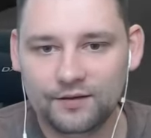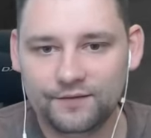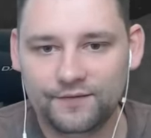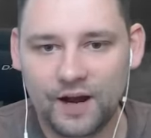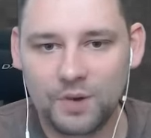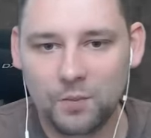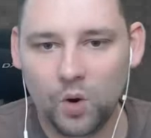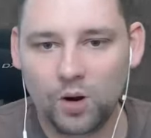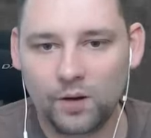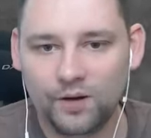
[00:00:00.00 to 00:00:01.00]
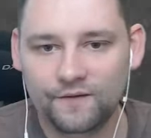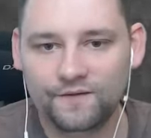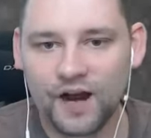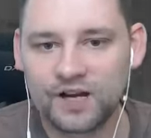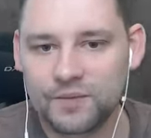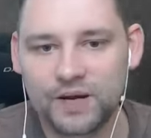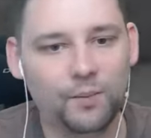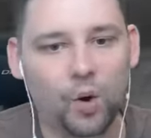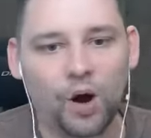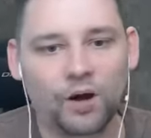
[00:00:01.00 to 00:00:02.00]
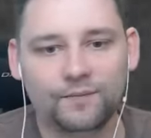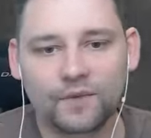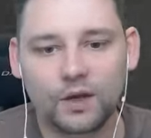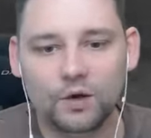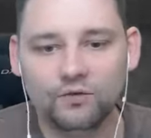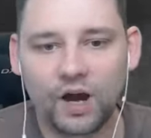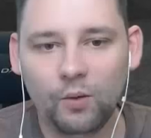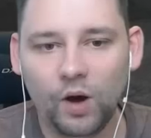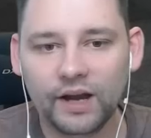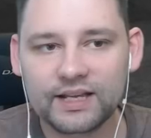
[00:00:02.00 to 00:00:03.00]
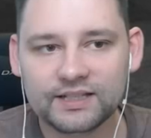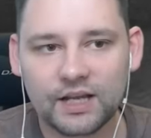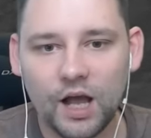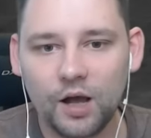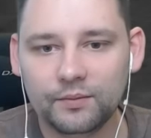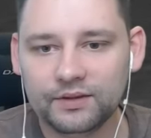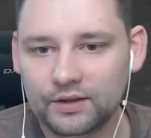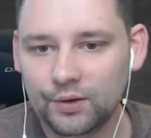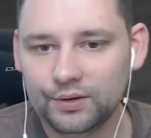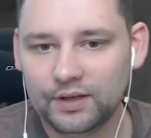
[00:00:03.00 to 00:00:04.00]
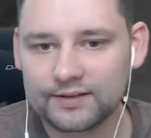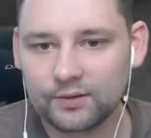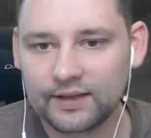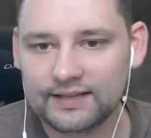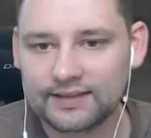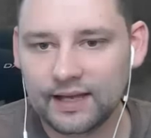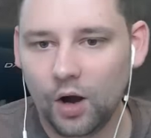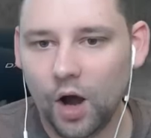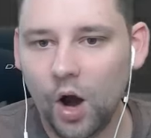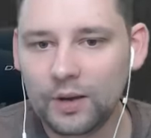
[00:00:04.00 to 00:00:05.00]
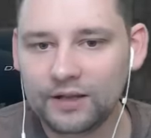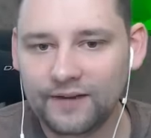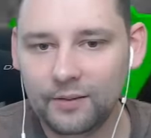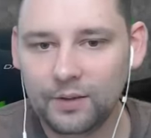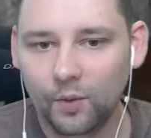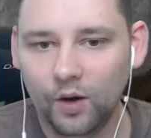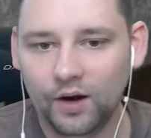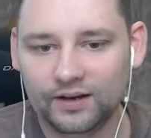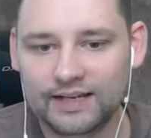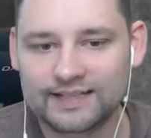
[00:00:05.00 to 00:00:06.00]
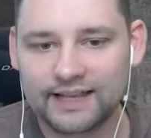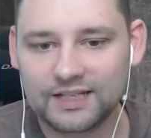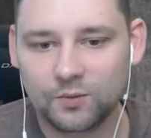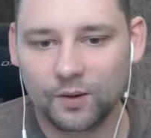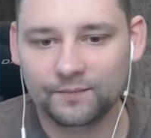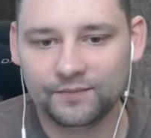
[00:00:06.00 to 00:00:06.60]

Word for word: Find me more. Find me more. Right, while this dude does all this, oh, he's finding me more. Let's get this one.